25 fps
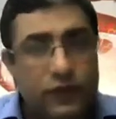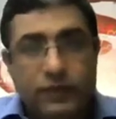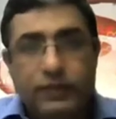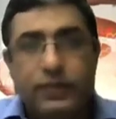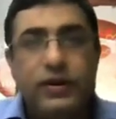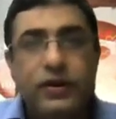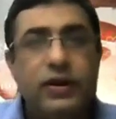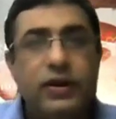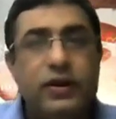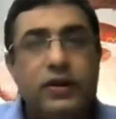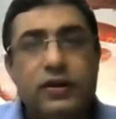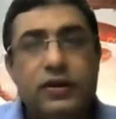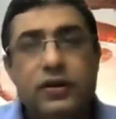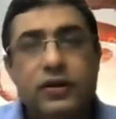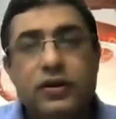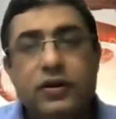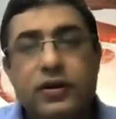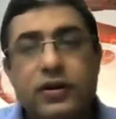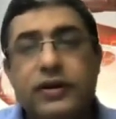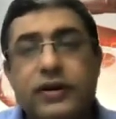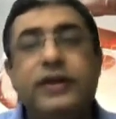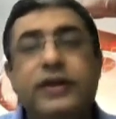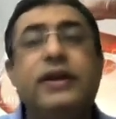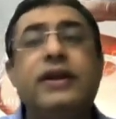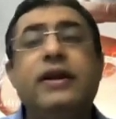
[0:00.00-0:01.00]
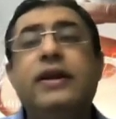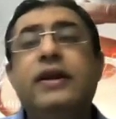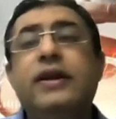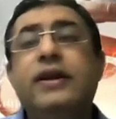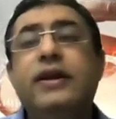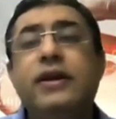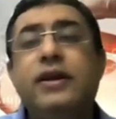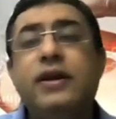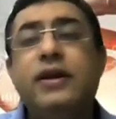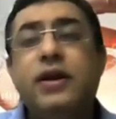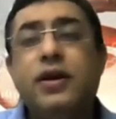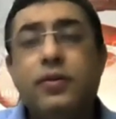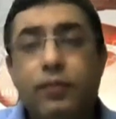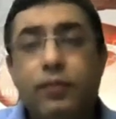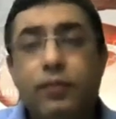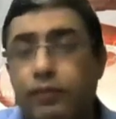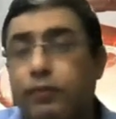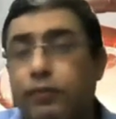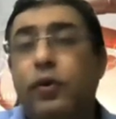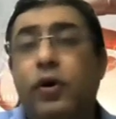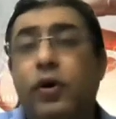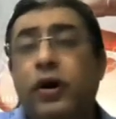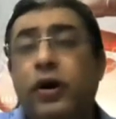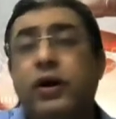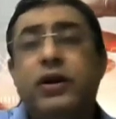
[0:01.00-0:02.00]
will be really
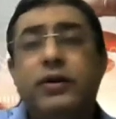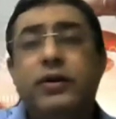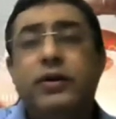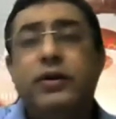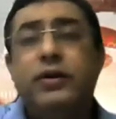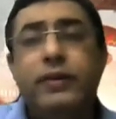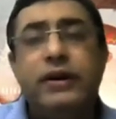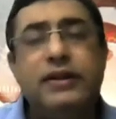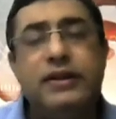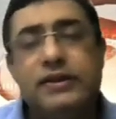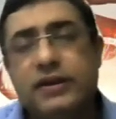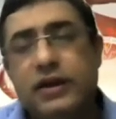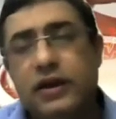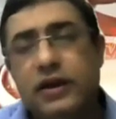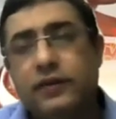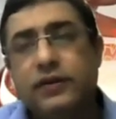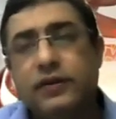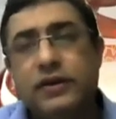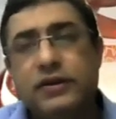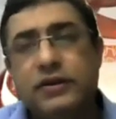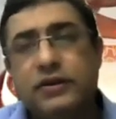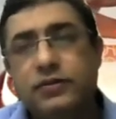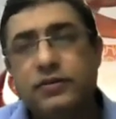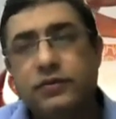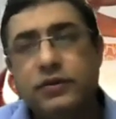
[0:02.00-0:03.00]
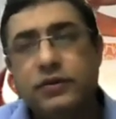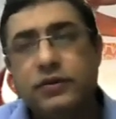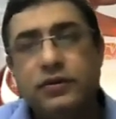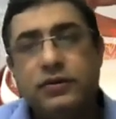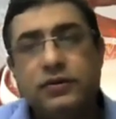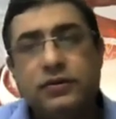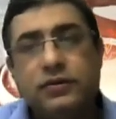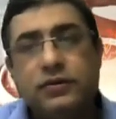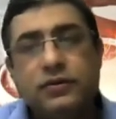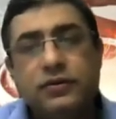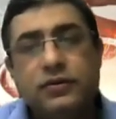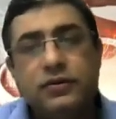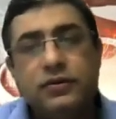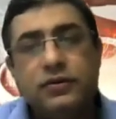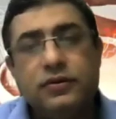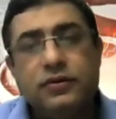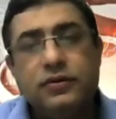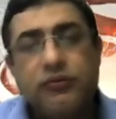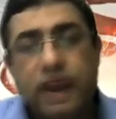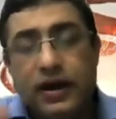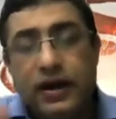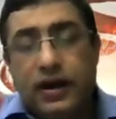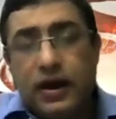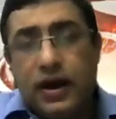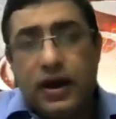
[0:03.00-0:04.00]
bought by these kind of customers.
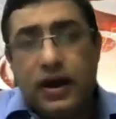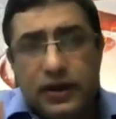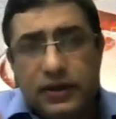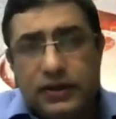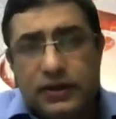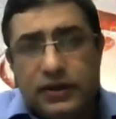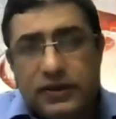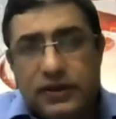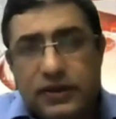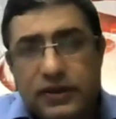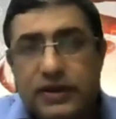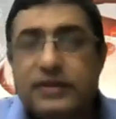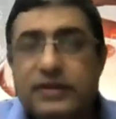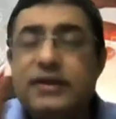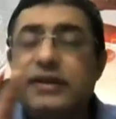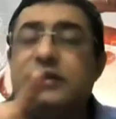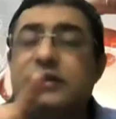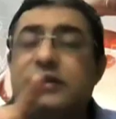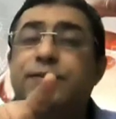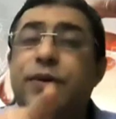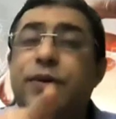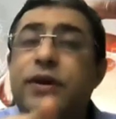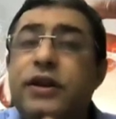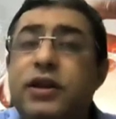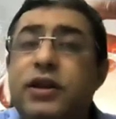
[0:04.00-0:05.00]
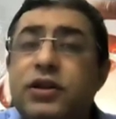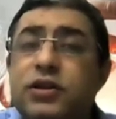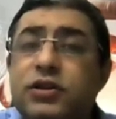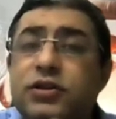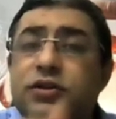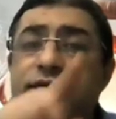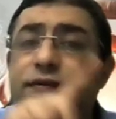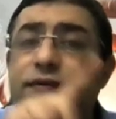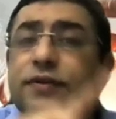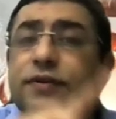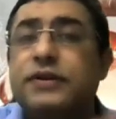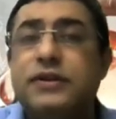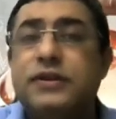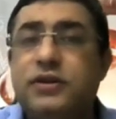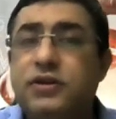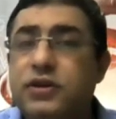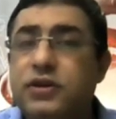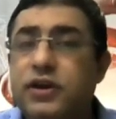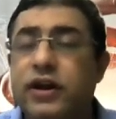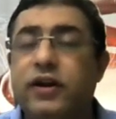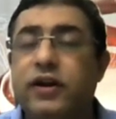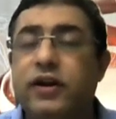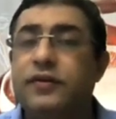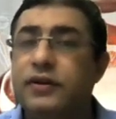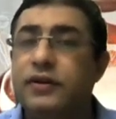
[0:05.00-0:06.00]
And last is experience
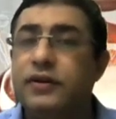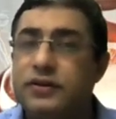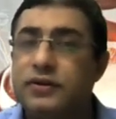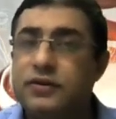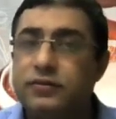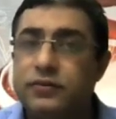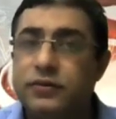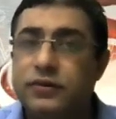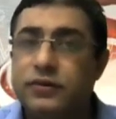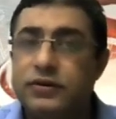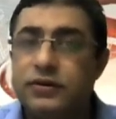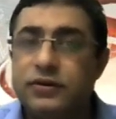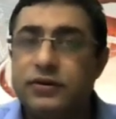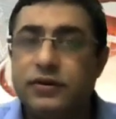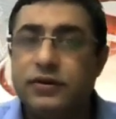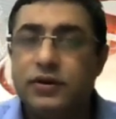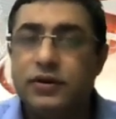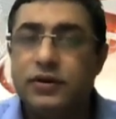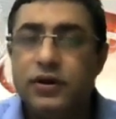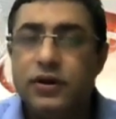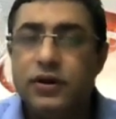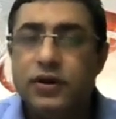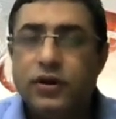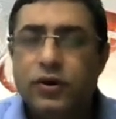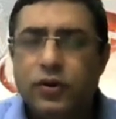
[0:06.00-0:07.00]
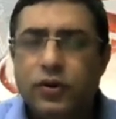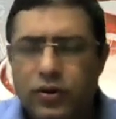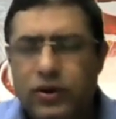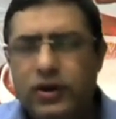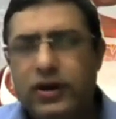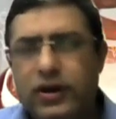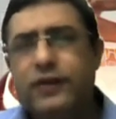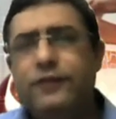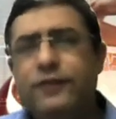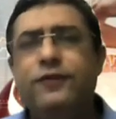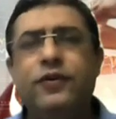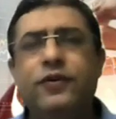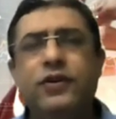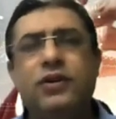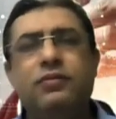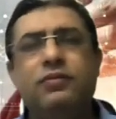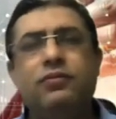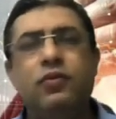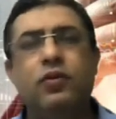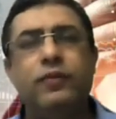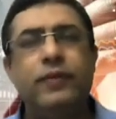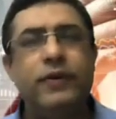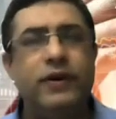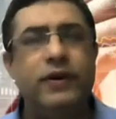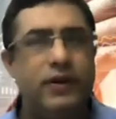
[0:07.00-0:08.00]
first kind of customers who live for the
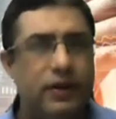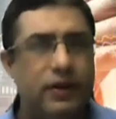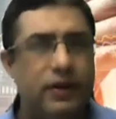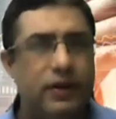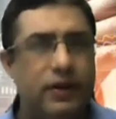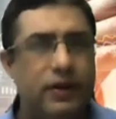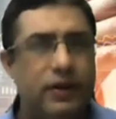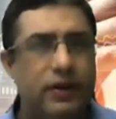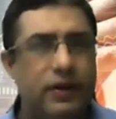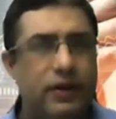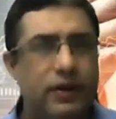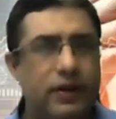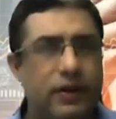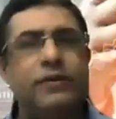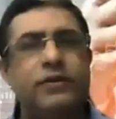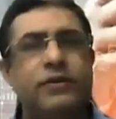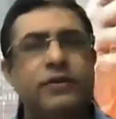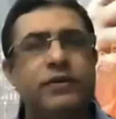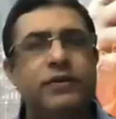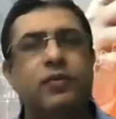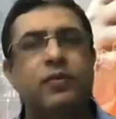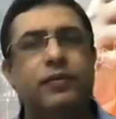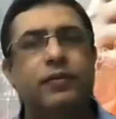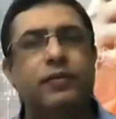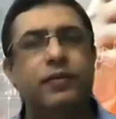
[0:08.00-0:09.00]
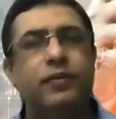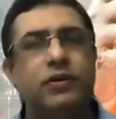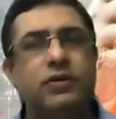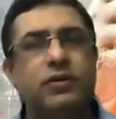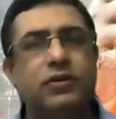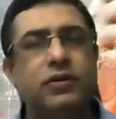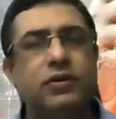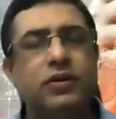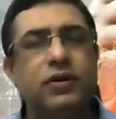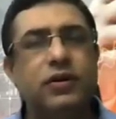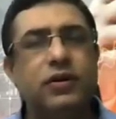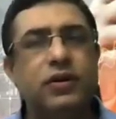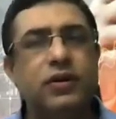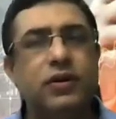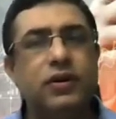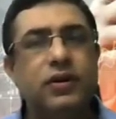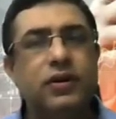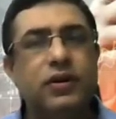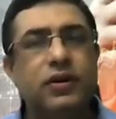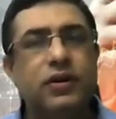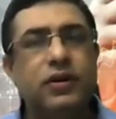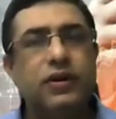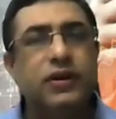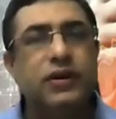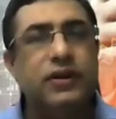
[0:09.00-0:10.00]
moment. They're about 12% of the population.
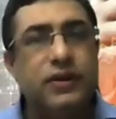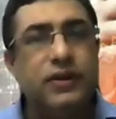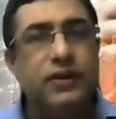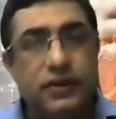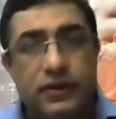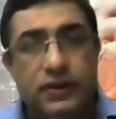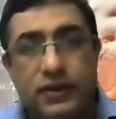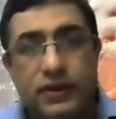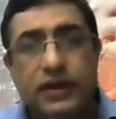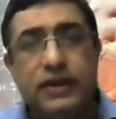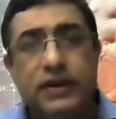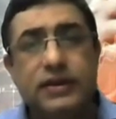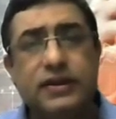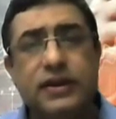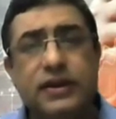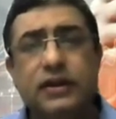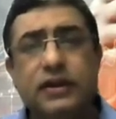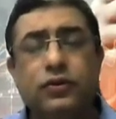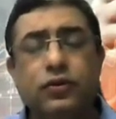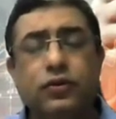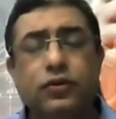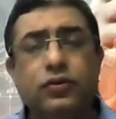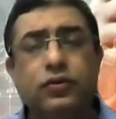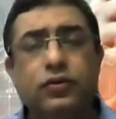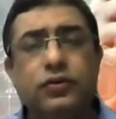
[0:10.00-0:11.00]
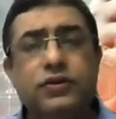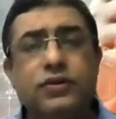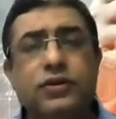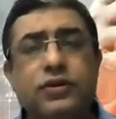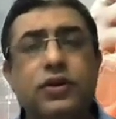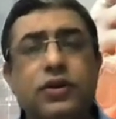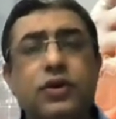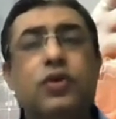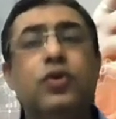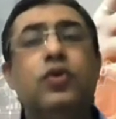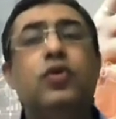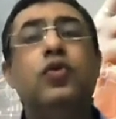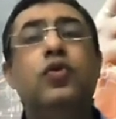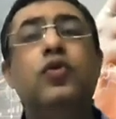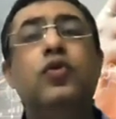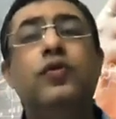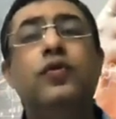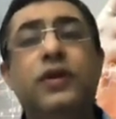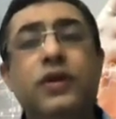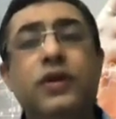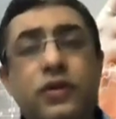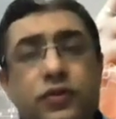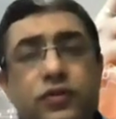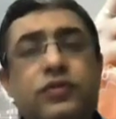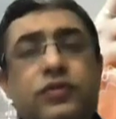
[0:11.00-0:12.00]
These are those who
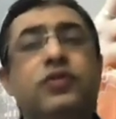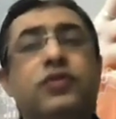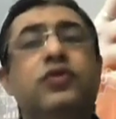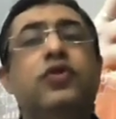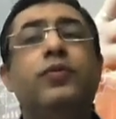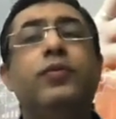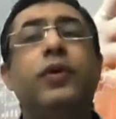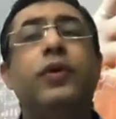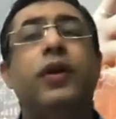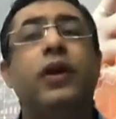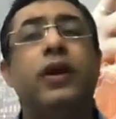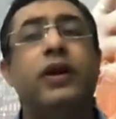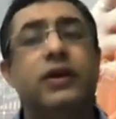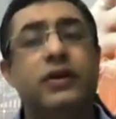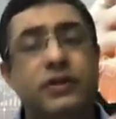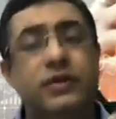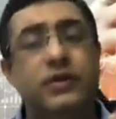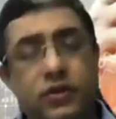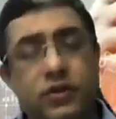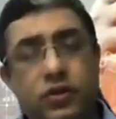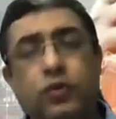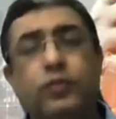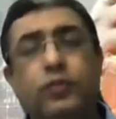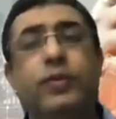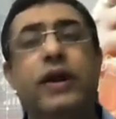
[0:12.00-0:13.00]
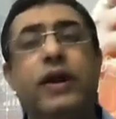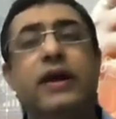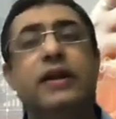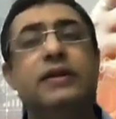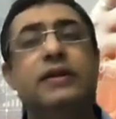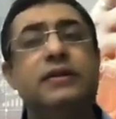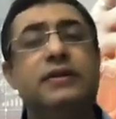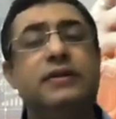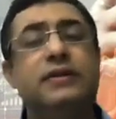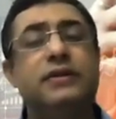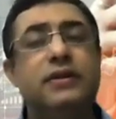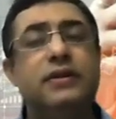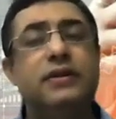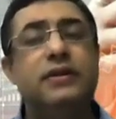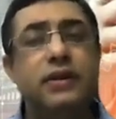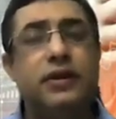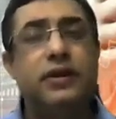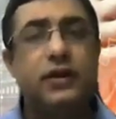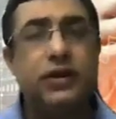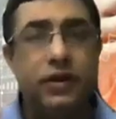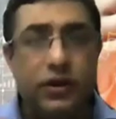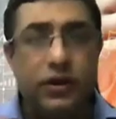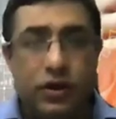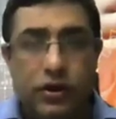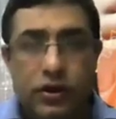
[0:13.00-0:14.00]
will use new products, new brands,
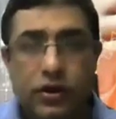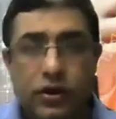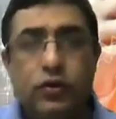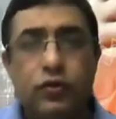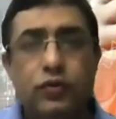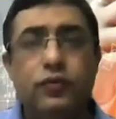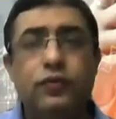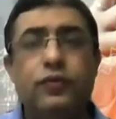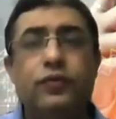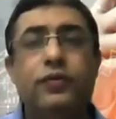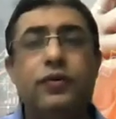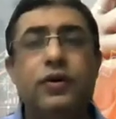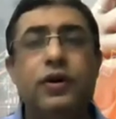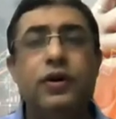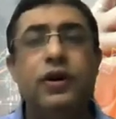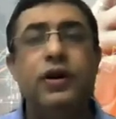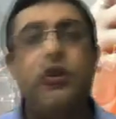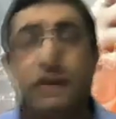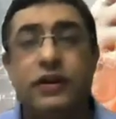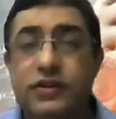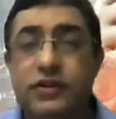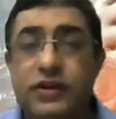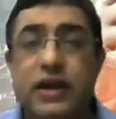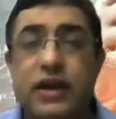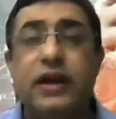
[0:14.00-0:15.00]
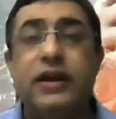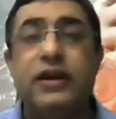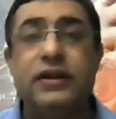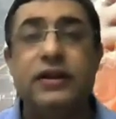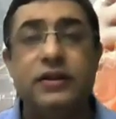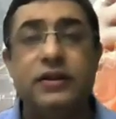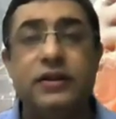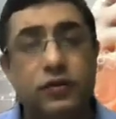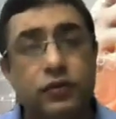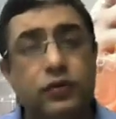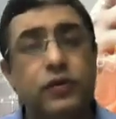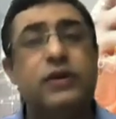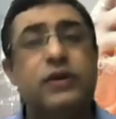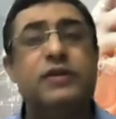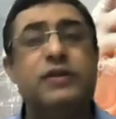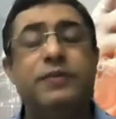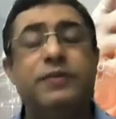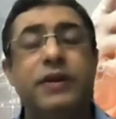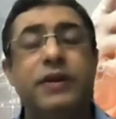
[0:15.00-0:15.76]
new functionalities, new